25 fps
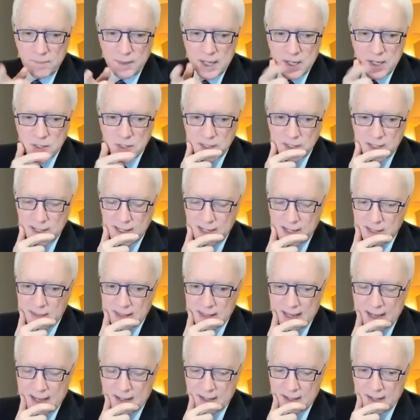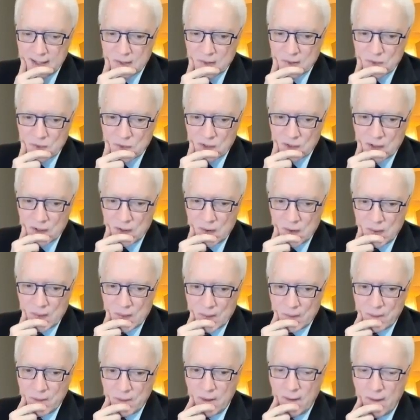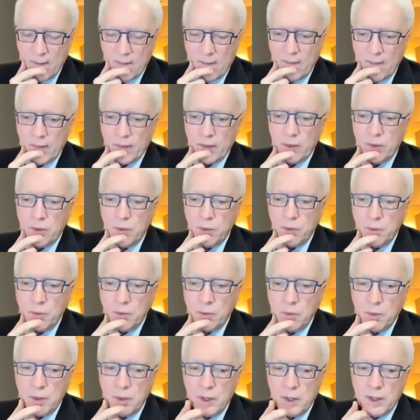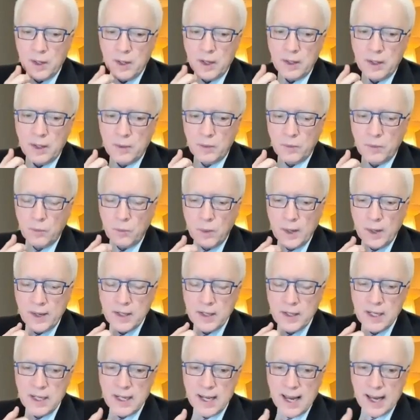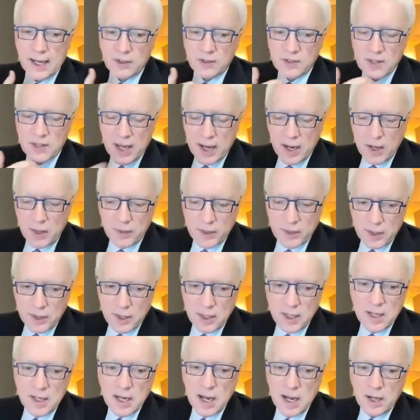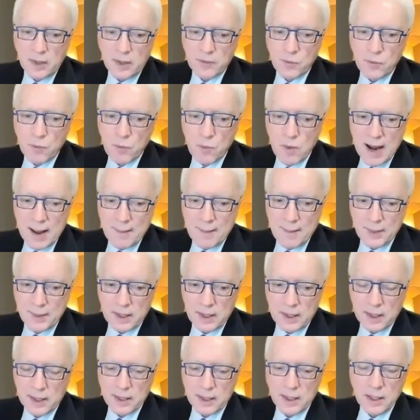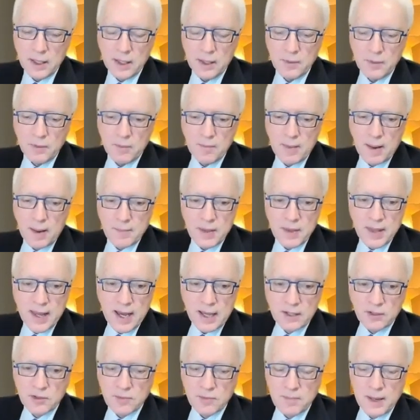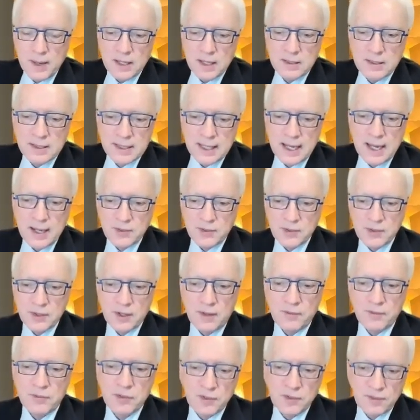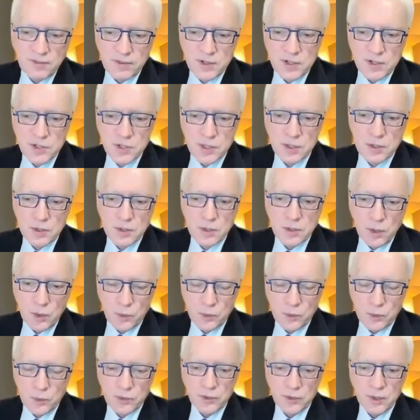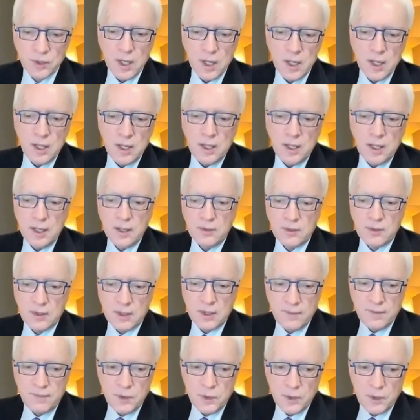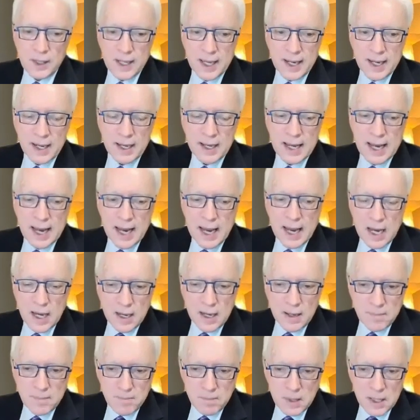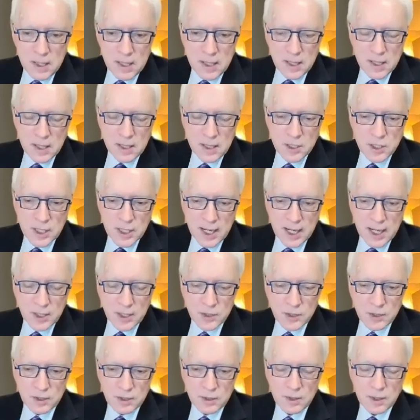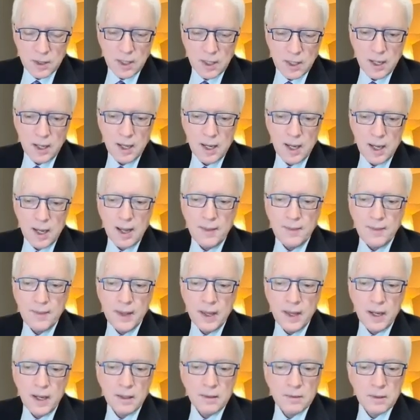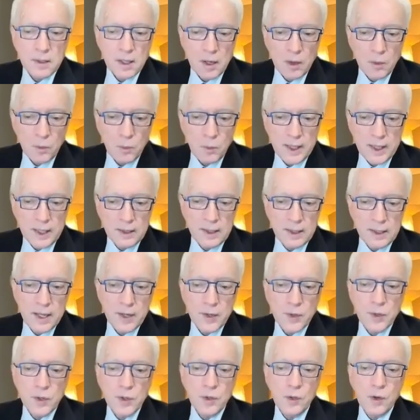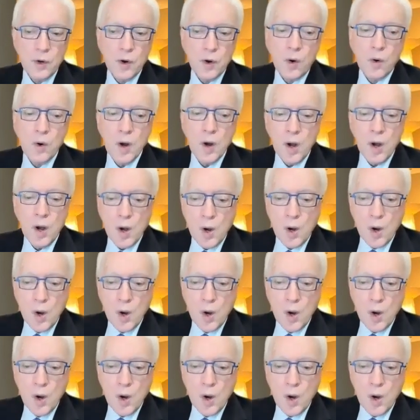patient like that years ago who, when he exhaled and inhaled rapidly, remember that's my test of sufficient dose, is if you get an AB injection and then a week later you go,